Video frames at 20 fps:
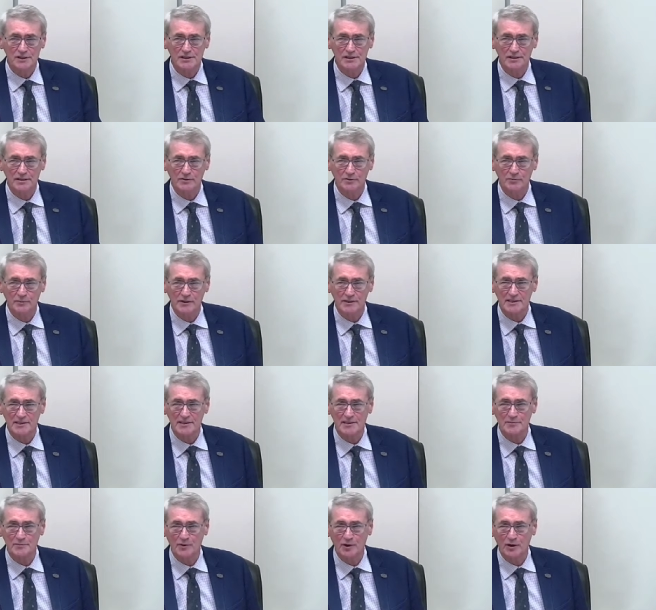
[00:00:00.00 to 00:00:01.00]
So we
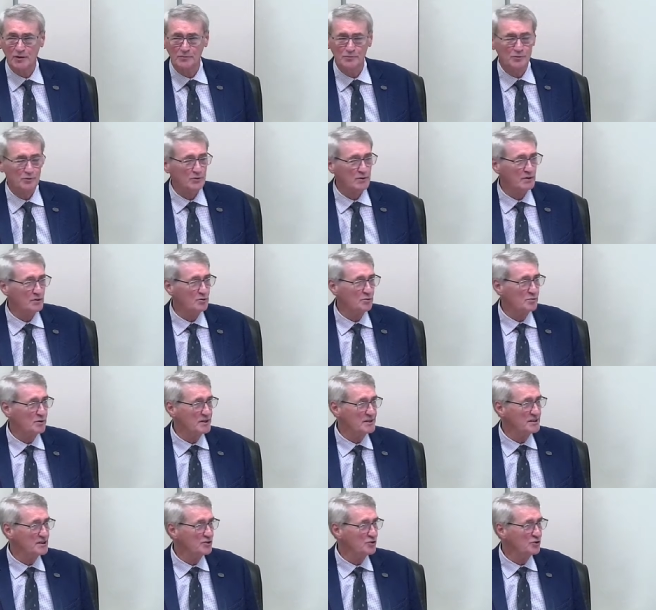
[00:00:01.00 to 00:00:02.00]
will be there, we
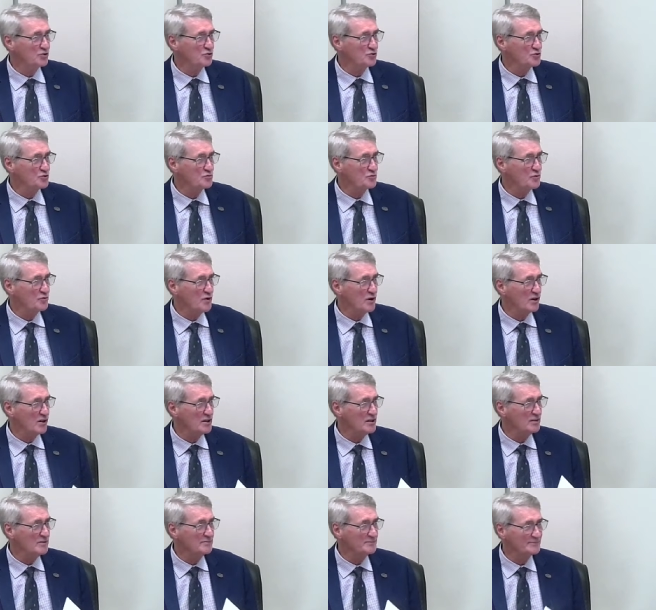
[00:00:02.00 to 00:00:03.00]
will be
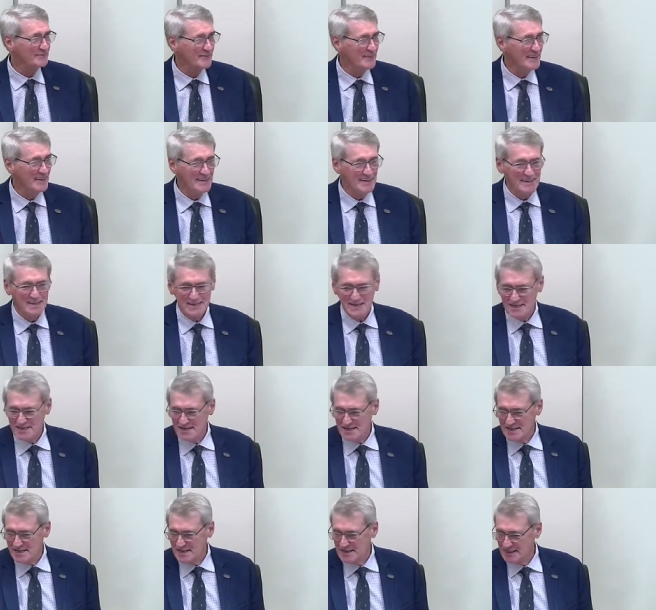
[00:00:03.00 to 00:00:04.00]
participating, and we hope to see
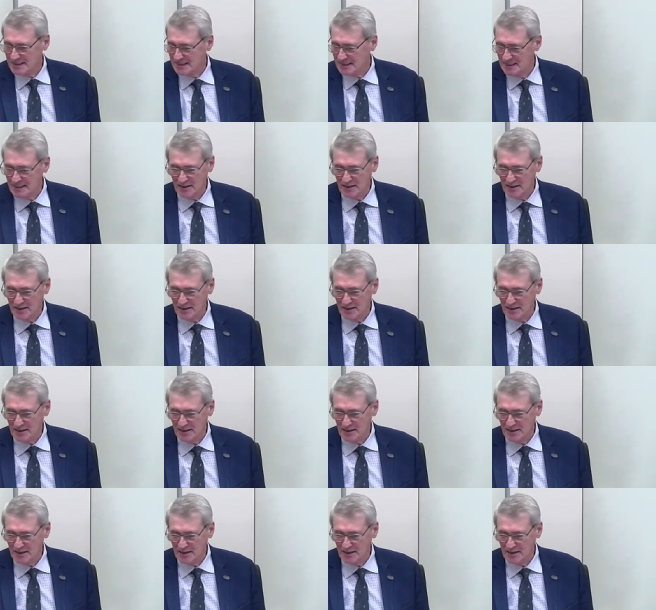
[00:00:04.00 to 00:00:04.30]
you there.